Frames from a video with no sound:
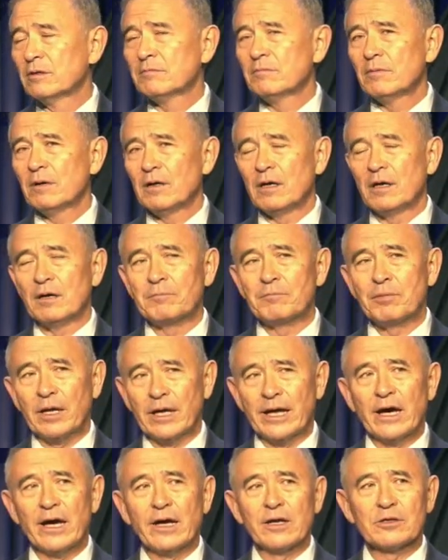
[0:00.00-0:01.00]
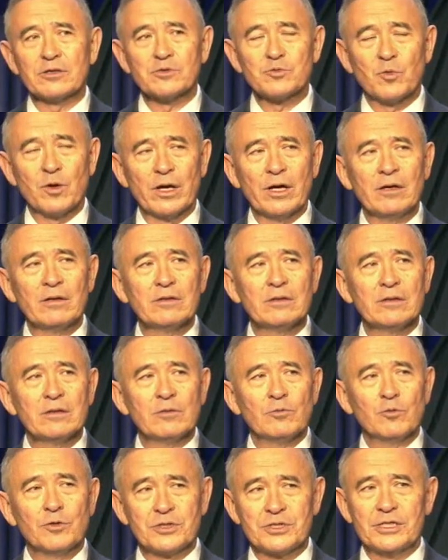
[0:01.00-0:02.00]
uh, play out as well.
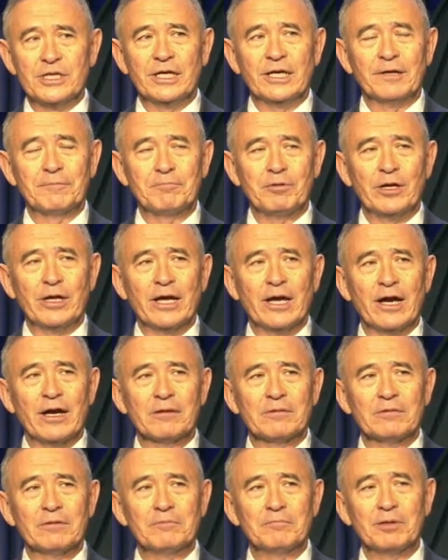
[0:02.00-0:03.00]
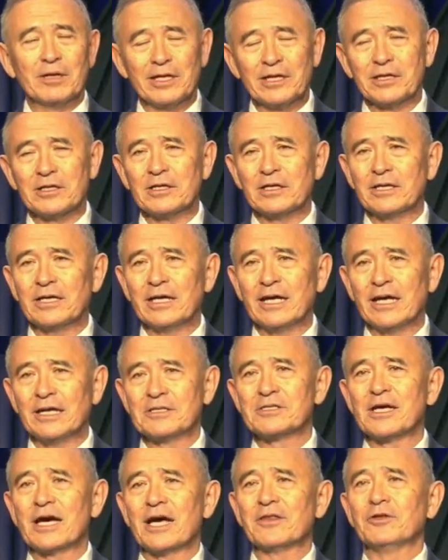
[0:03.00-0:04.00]
We're seeing it play out politically
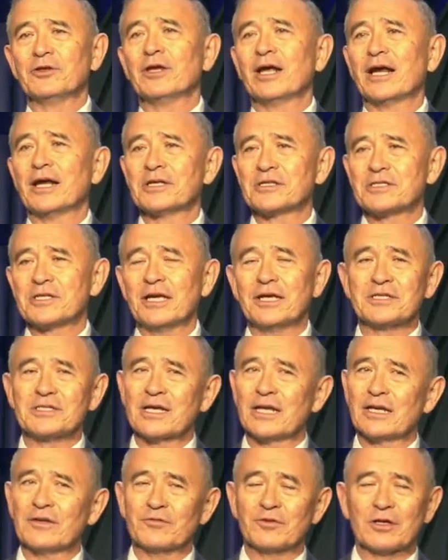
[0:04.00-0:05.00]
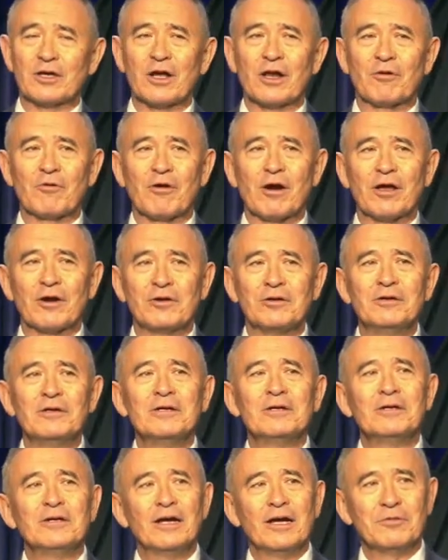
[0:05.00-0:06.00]
inside the United States. I live in Colorado,
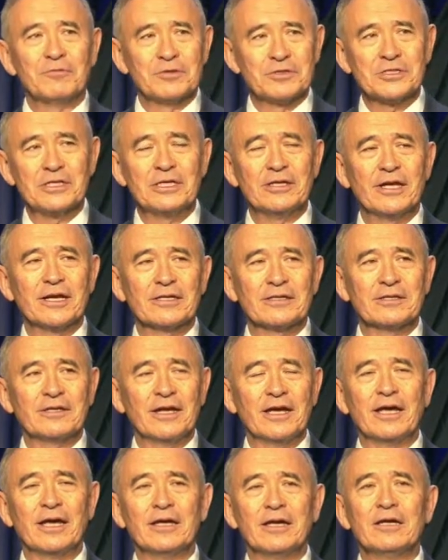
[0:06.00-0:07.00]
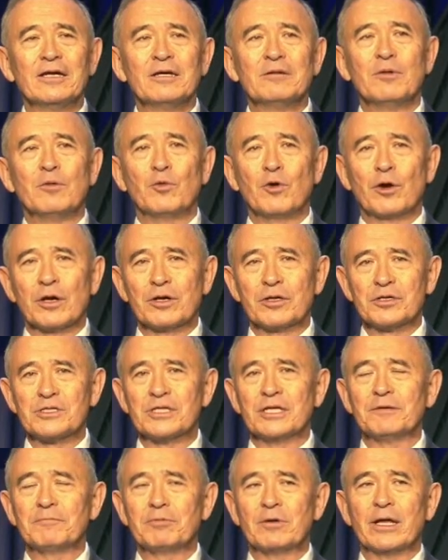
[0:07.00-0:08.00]
and we see that today, but we're going to see
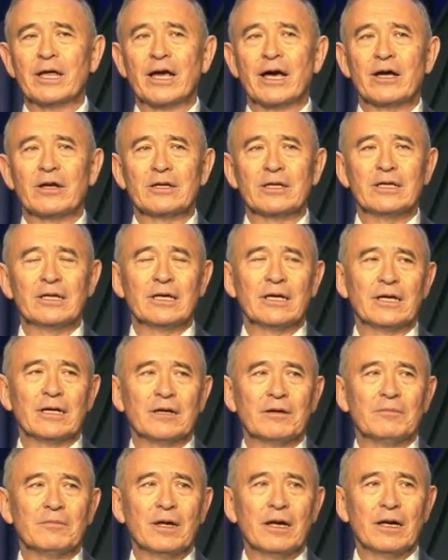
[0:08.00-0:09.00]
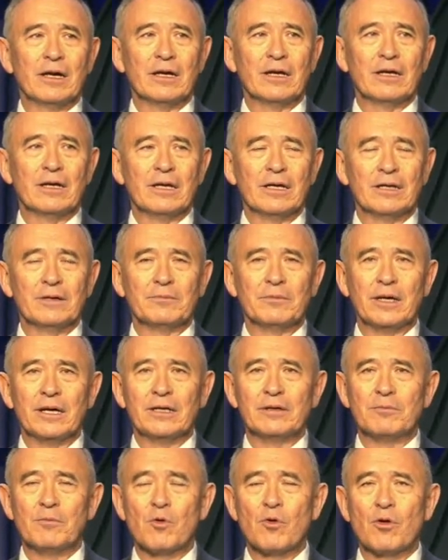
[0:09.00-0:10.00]
it play out in a, in, a,
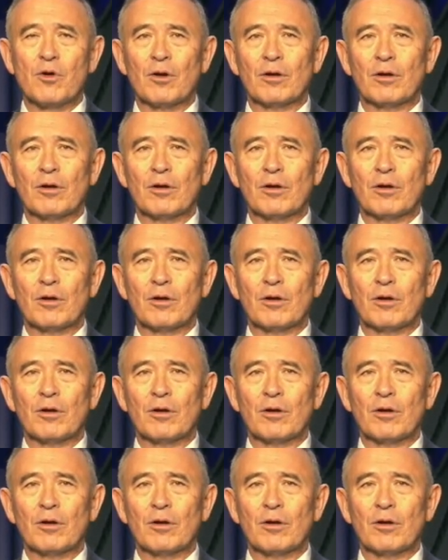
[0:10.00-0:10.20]
more